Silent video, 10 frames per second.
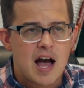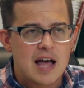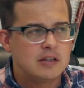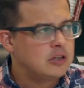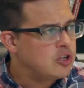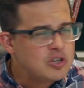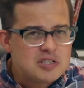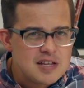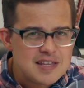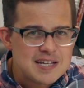I look
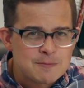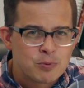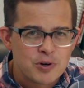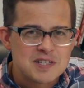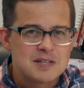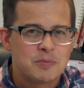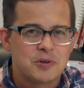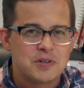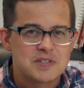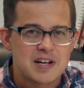to these
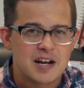principles and I